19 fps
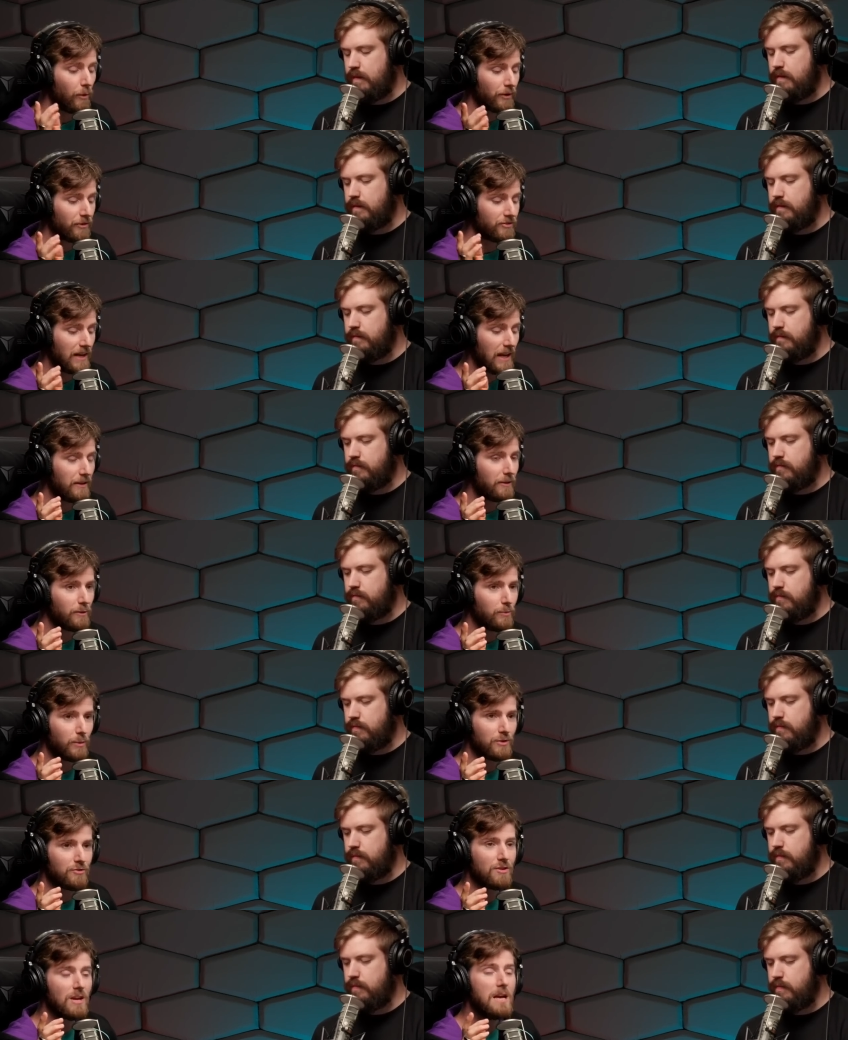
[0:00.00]
Speaker 1: standard,
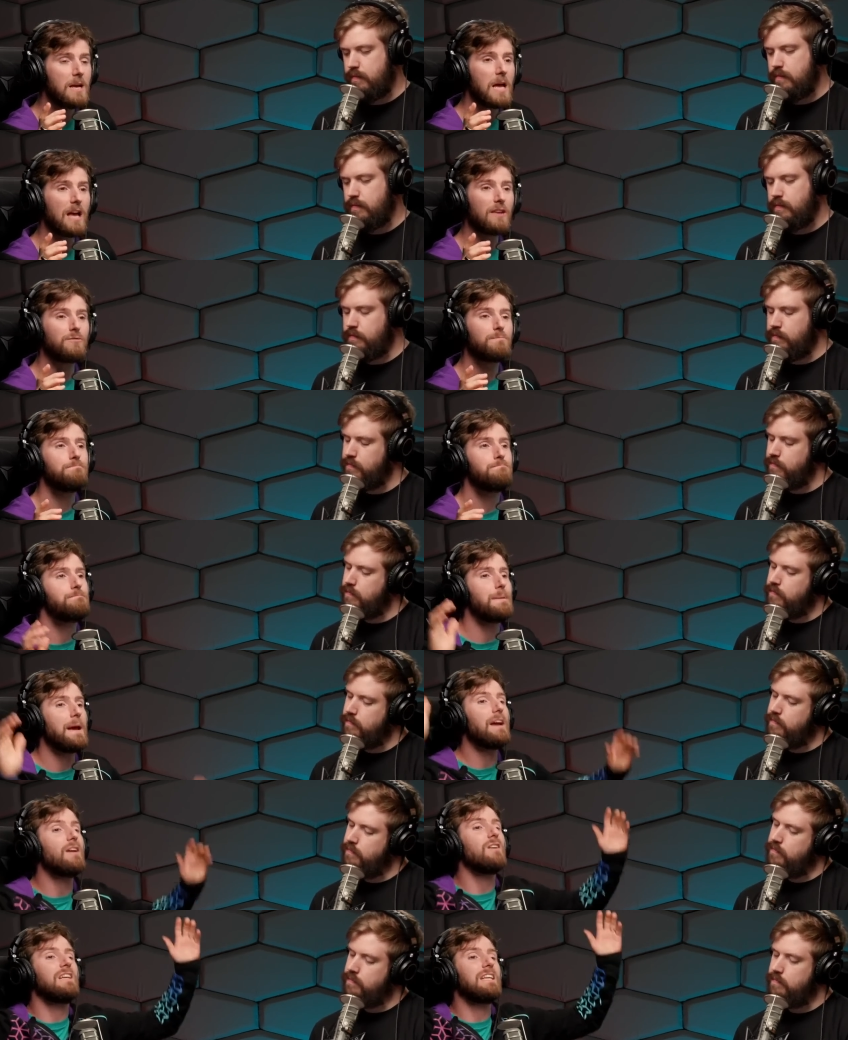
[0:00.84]
which has
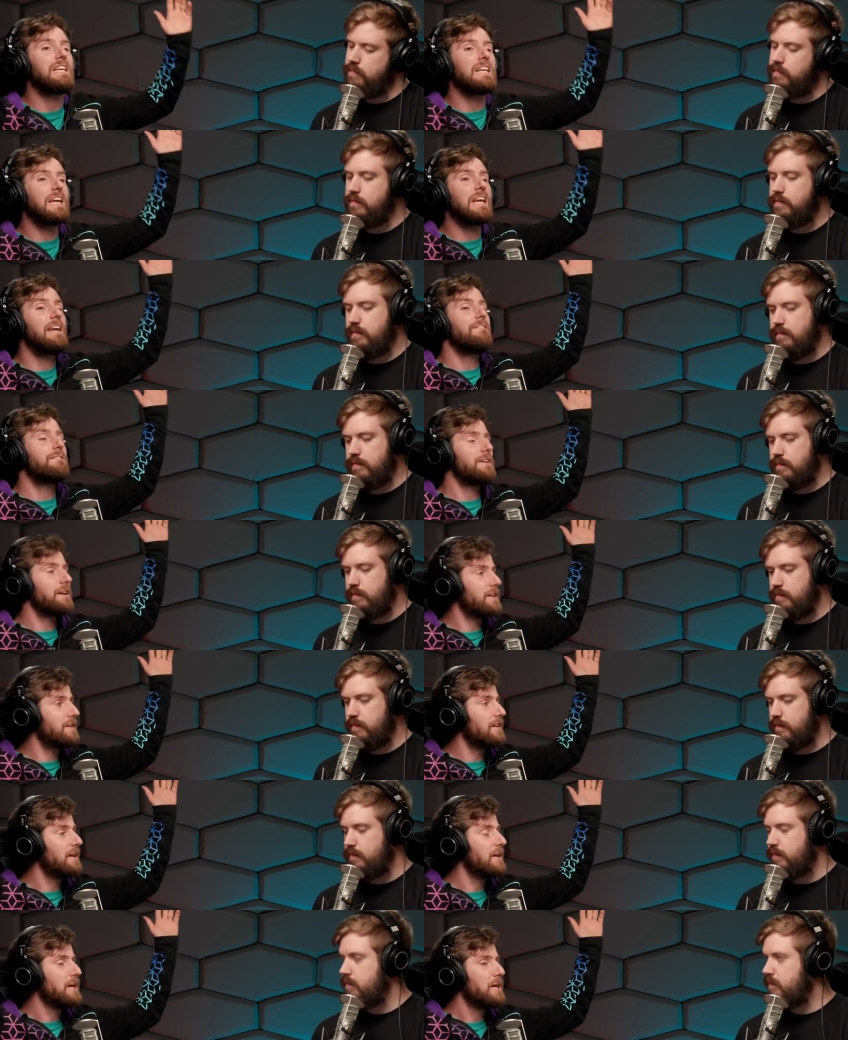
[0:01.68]
barely
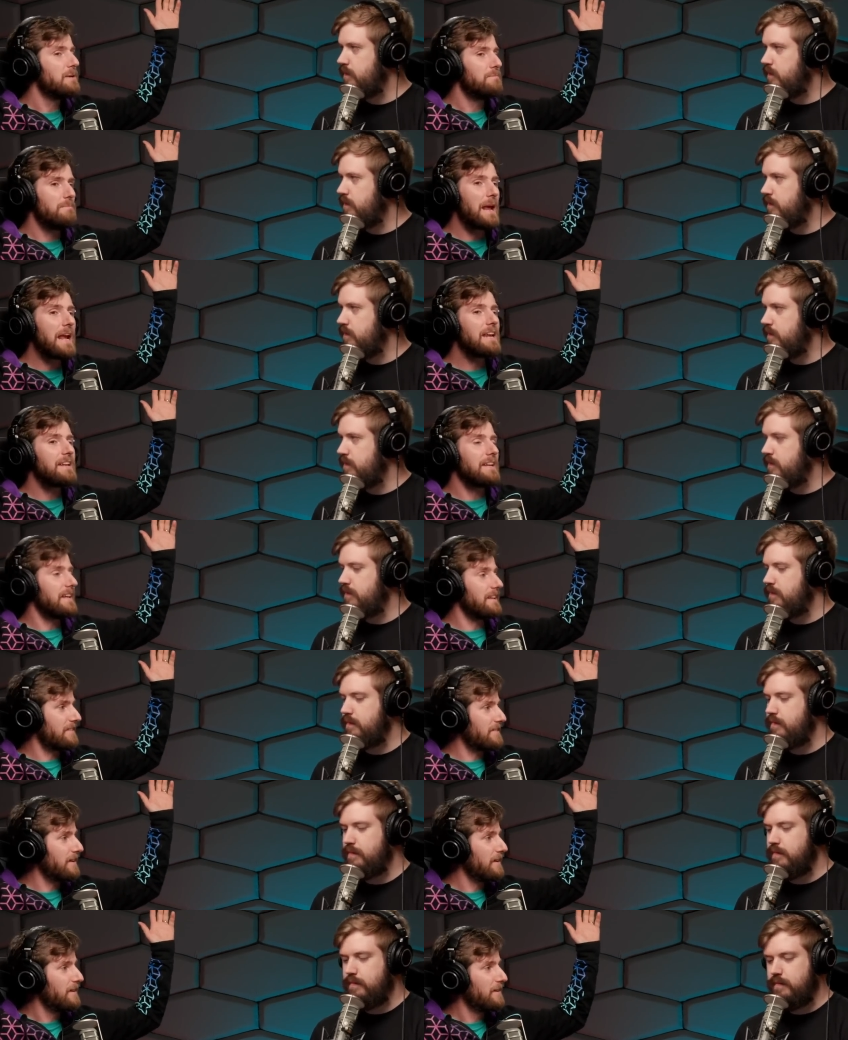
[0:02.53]
even made
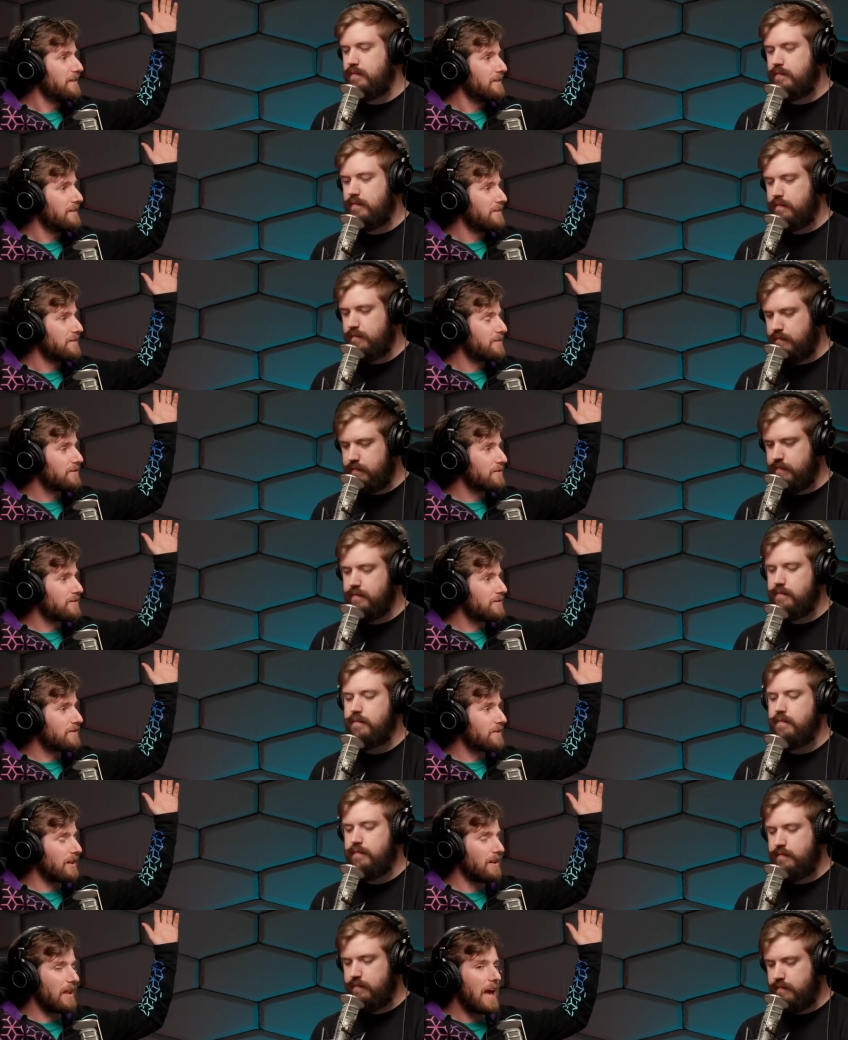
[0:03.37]
it
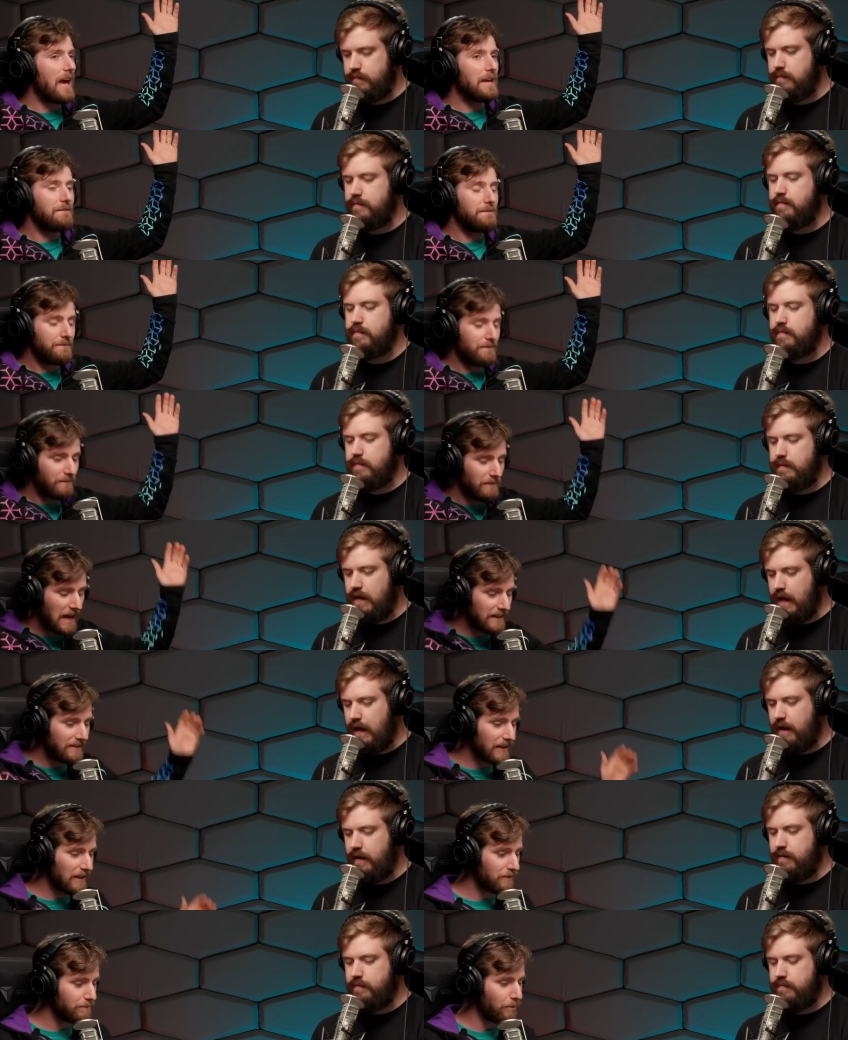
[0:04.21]
to life at
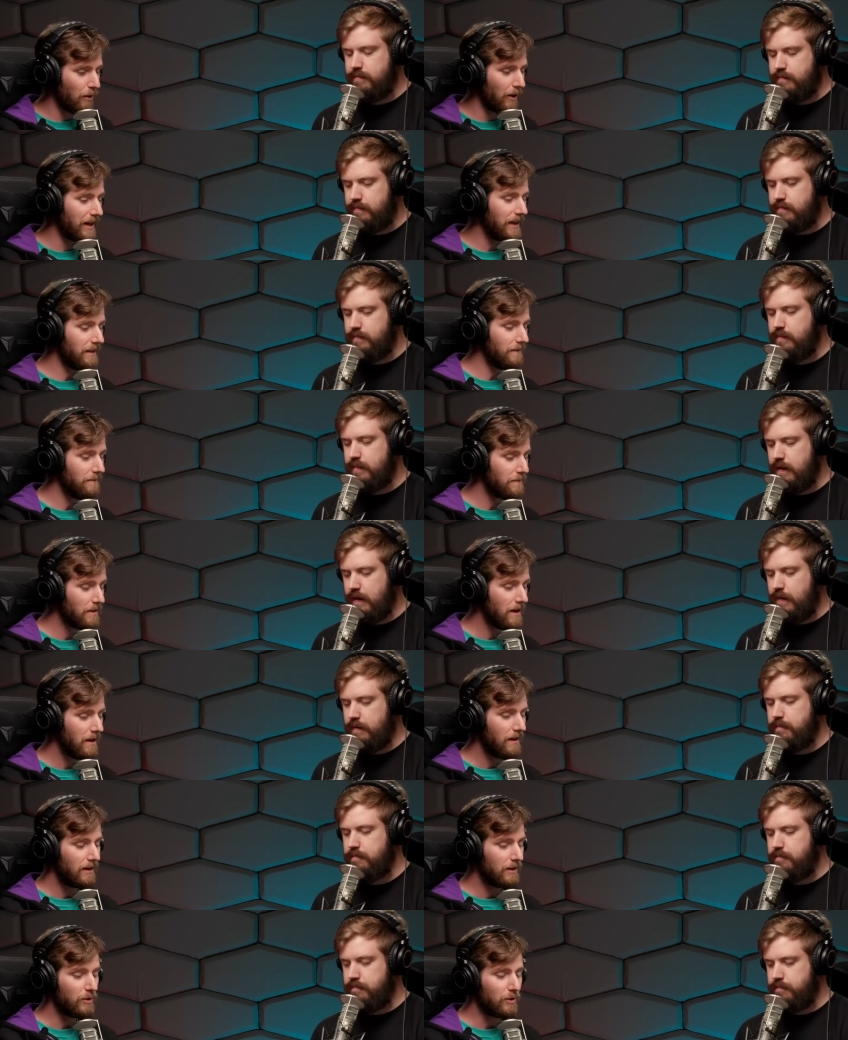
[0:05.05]
yeah. this point. Yeah.
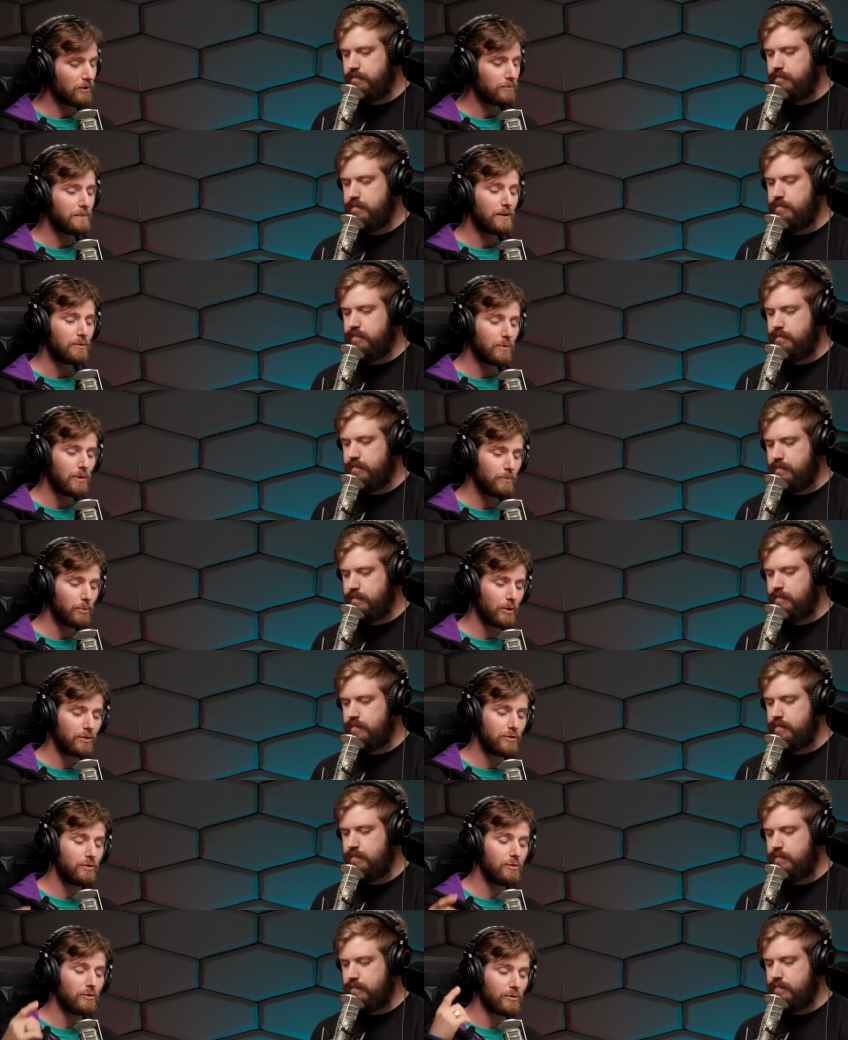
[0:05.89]
USB
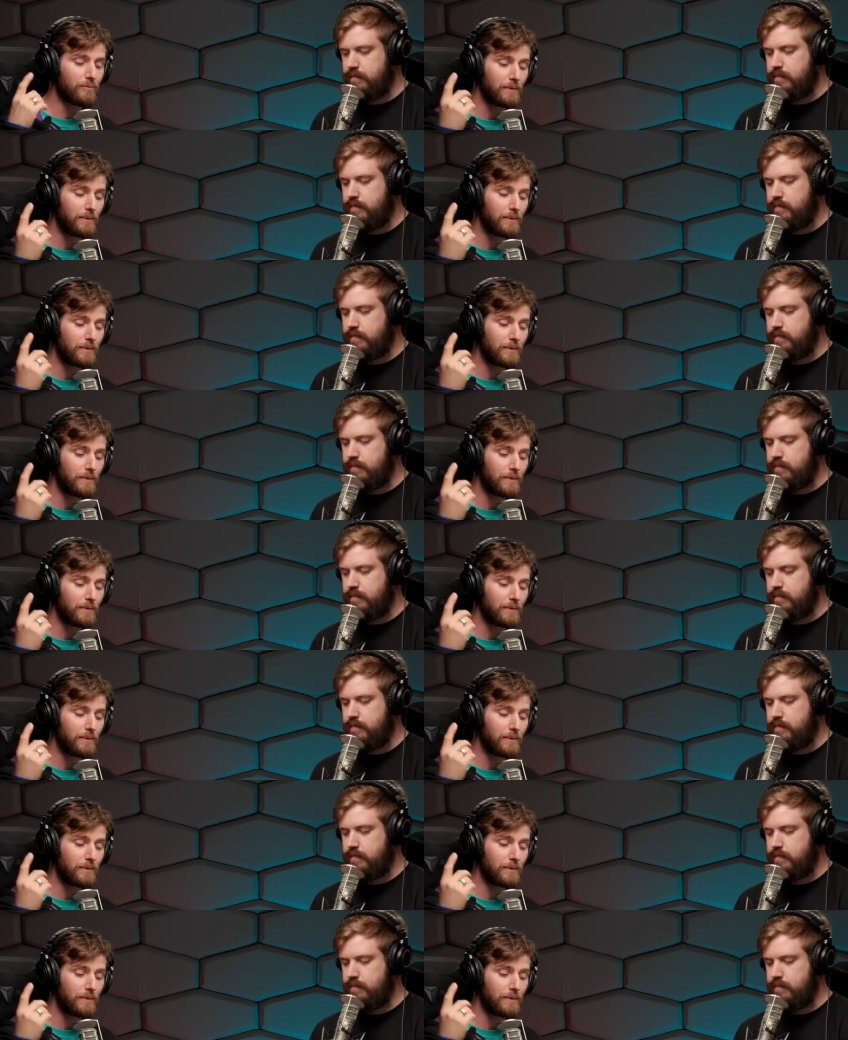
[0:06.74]
3.2, USB